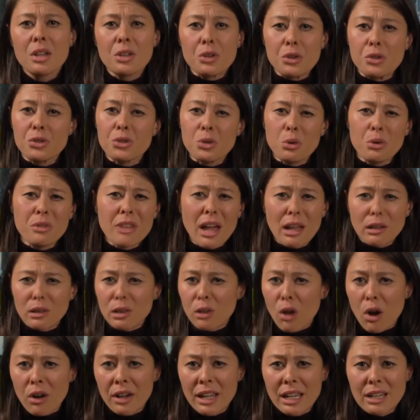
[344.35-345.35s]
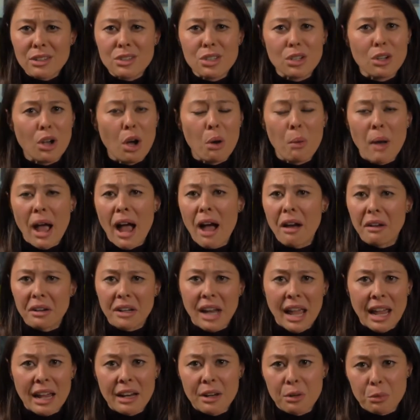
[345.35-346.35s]
You saw that longing to go out
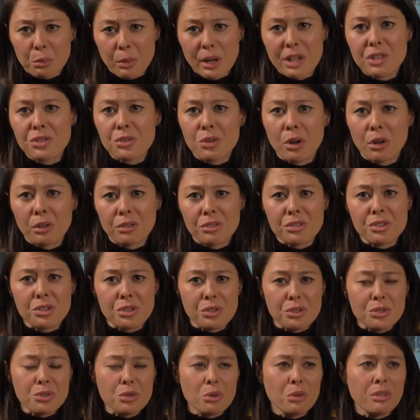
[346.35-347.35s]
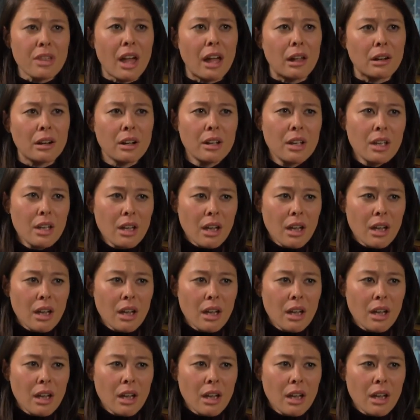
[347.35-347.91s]
and eat at restaurants. You saw that